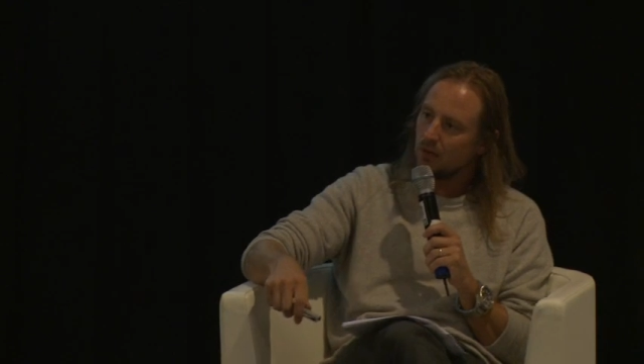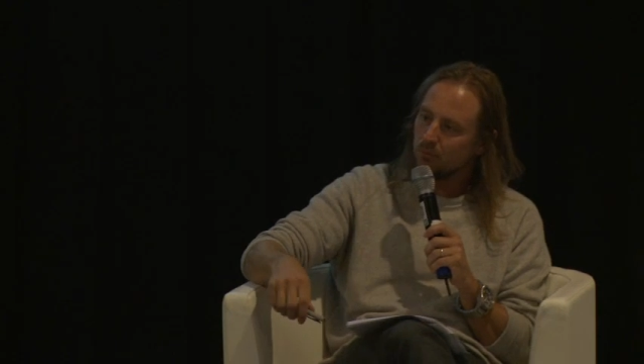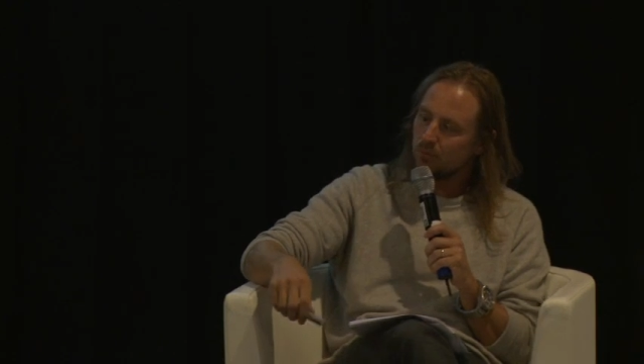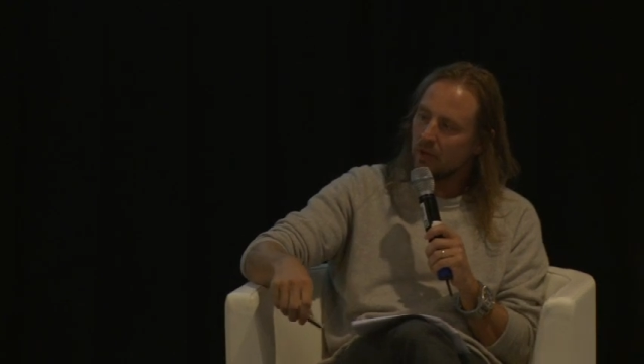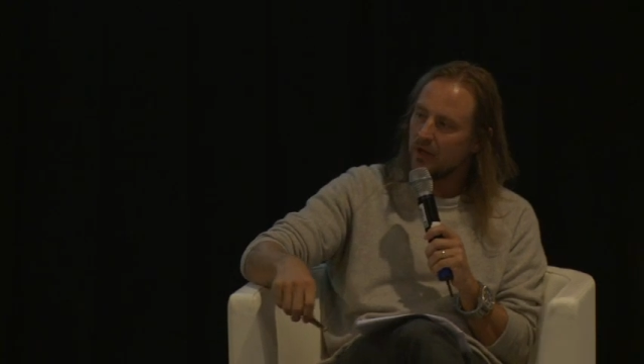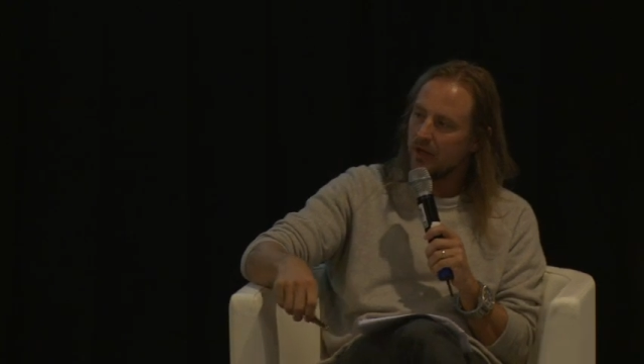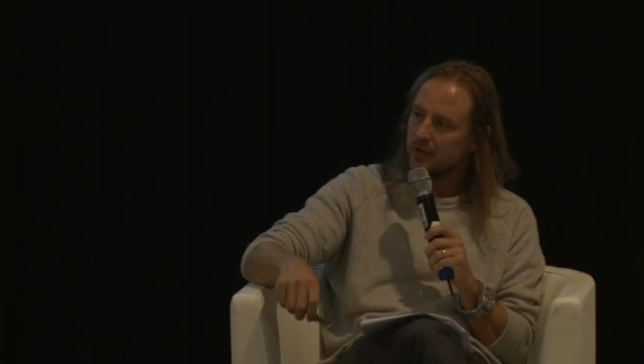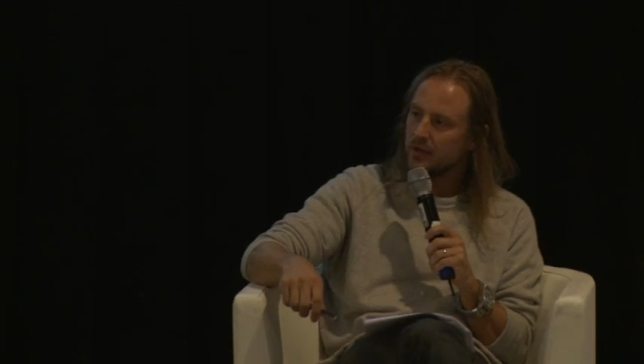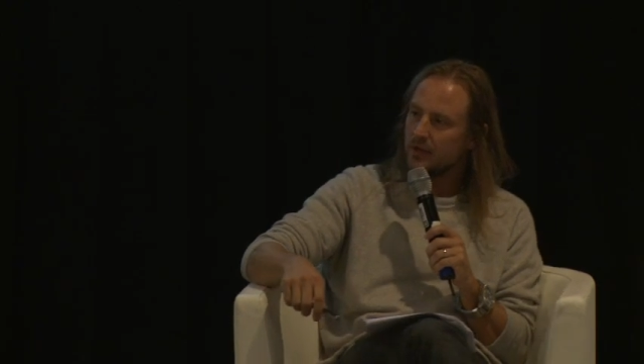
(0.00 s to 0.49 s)

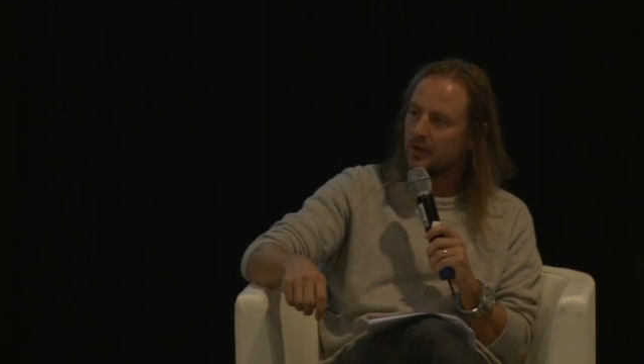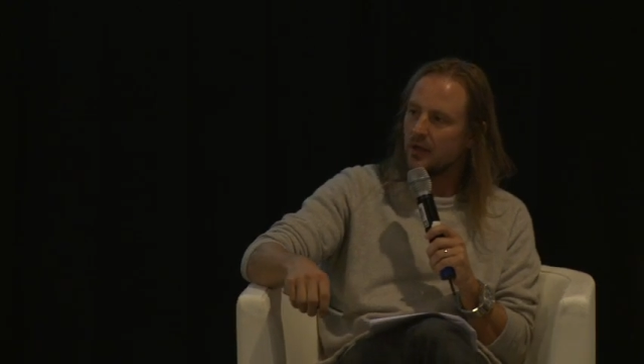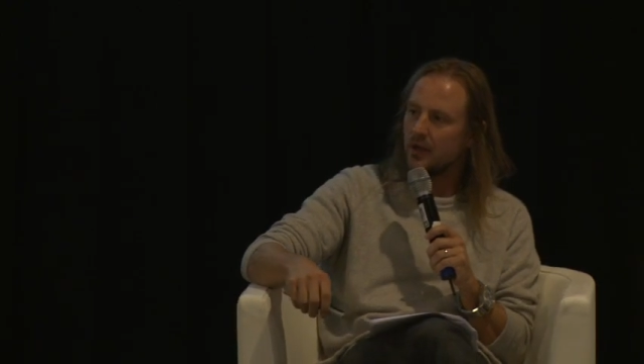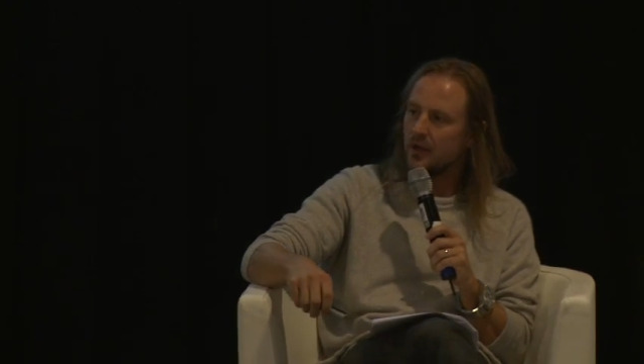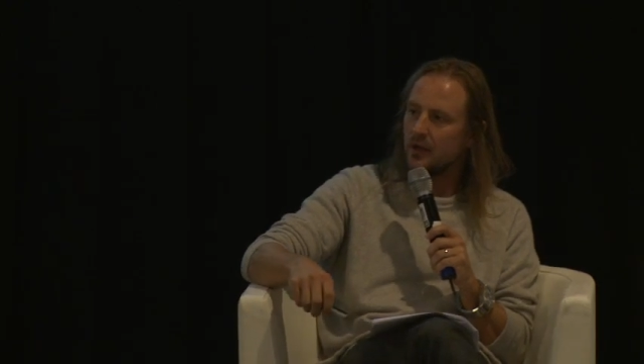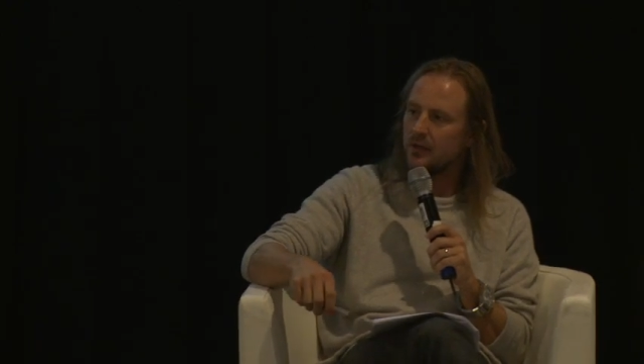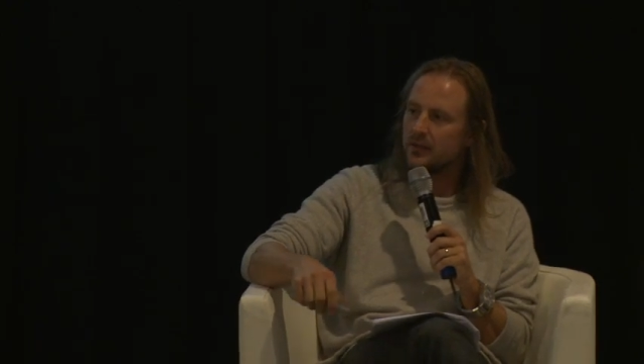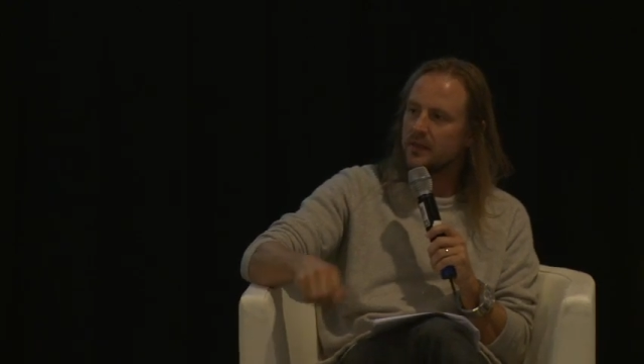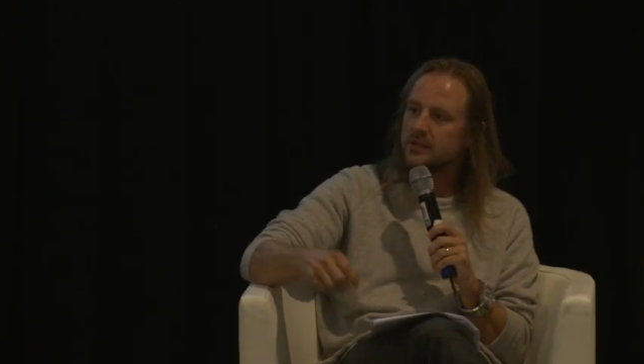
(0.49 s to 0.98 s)

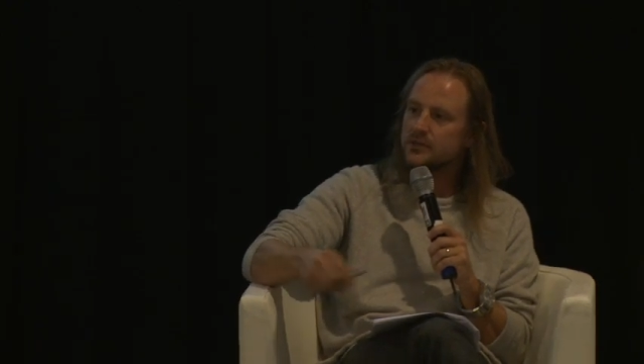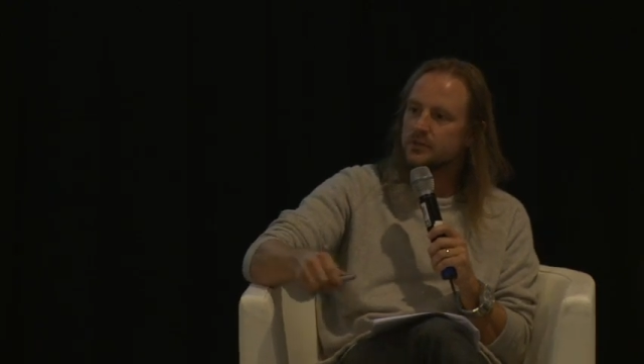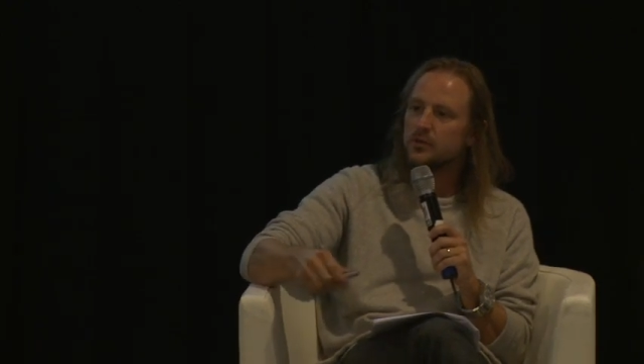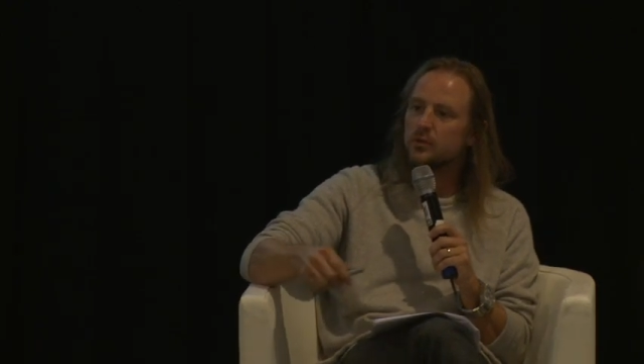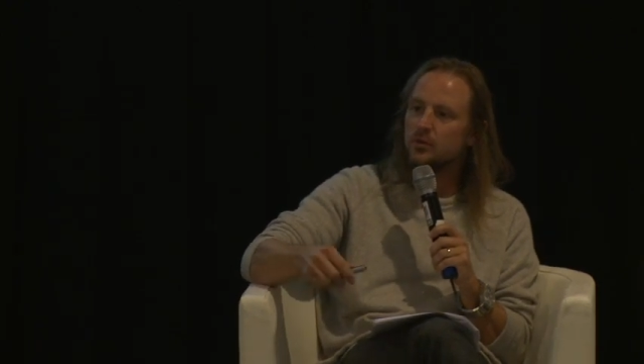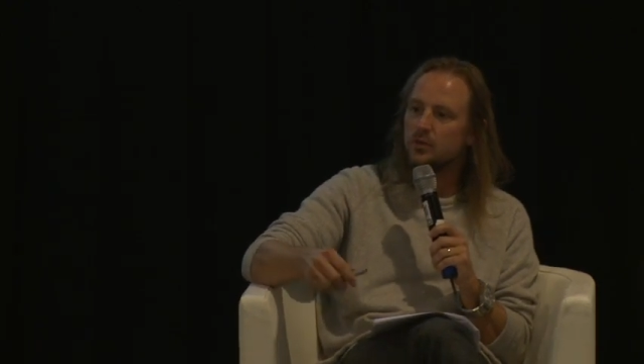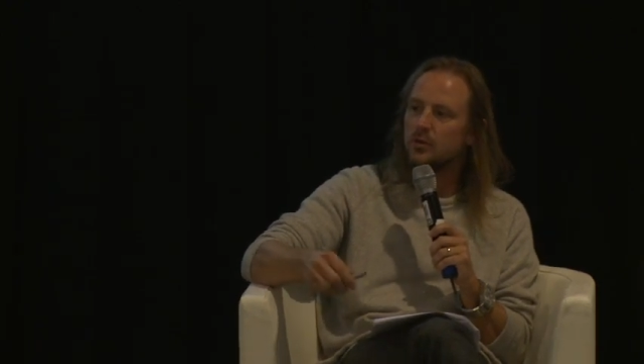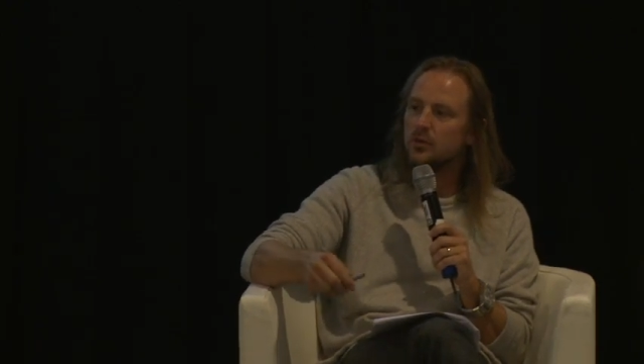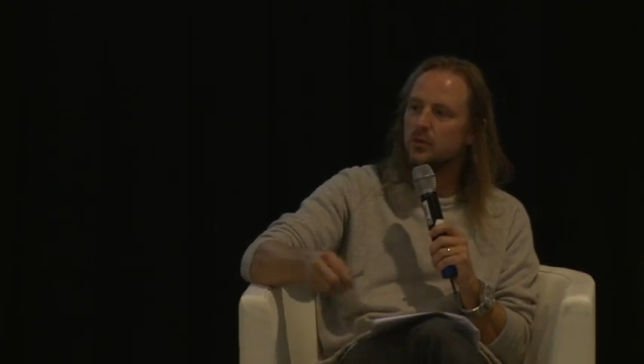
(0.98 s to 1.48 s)
But this
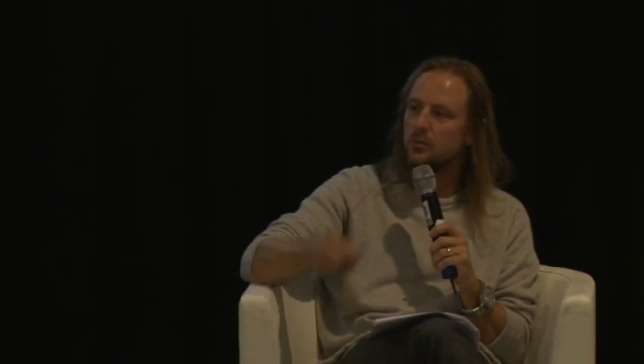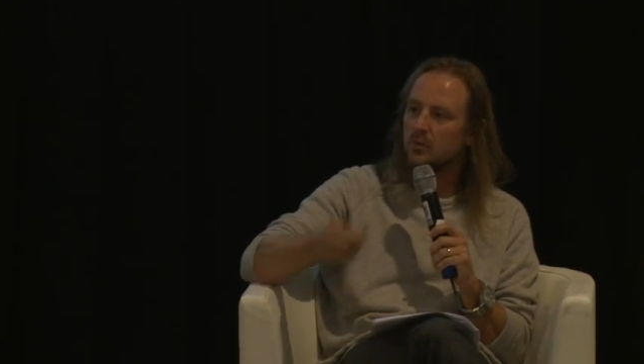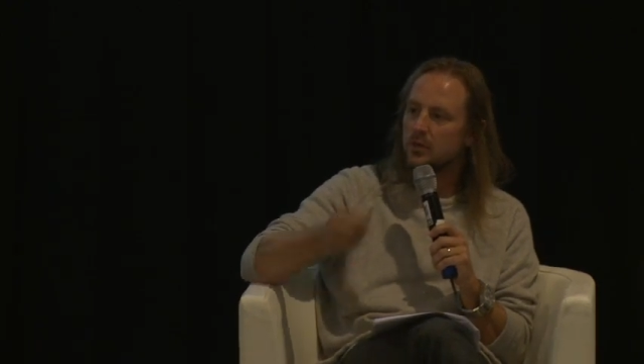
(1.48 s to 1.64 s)
school